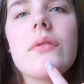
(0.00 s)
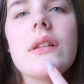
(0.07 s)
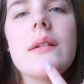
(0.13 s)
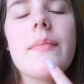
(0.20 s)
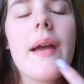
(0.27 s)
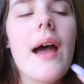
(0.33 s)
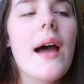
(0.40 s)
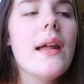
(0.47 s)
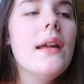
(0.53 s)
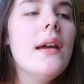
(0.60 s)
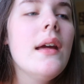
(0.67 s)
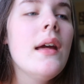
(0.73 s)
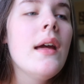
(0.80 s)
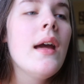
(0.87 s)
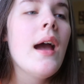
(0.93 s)
really bad?
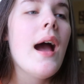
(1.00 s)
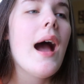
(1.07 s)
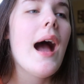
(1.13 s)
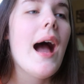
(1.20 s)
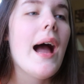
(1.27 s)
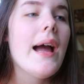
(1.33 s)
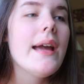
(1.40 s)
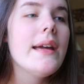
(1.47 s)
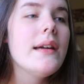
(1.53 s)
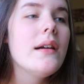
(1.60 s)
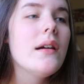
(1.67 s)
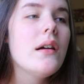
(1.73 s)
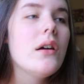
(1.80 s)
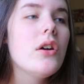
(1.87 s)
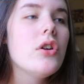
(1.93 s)

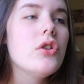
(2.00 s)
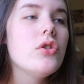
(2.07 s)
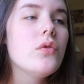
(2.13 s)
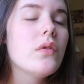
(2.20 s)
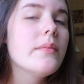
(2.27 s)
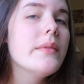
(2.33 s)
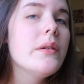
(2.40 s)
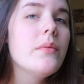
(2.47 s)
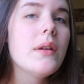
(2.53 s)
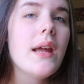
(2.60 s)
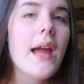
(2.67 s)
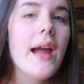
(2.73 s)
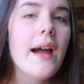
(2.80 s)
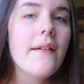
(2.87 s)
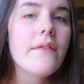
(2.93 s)
I normally would
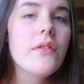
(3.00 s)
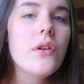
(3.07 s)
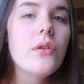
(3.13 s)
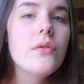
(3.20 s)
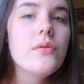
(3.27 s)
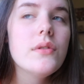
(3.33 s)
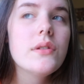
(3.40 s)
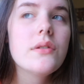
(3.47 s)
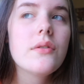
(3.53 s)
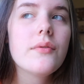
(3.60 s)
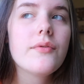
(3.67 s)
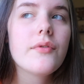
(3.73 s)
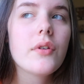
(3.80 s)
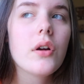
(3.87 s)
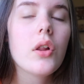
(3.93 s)
have those
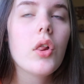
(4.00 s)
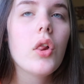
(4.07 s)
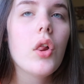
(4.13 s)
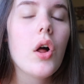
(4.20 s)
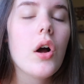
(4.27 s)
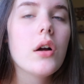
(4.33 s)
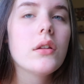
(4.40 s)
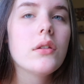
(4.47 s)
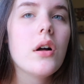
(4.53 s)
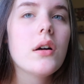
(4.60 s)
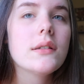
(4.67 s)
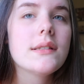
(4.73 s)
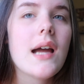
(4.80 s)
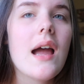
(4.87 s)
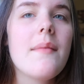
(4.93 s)
for a long,
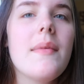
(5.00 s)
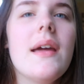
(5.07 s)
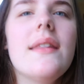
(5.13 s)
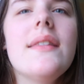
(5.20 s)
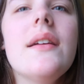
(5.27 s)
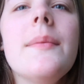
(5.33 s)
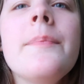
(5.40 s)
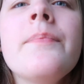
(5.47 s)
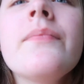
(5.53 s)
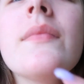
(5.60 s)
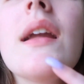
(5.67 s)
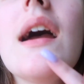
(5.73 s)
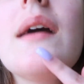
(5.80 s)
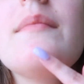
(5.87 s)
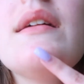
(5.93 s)
long time, and I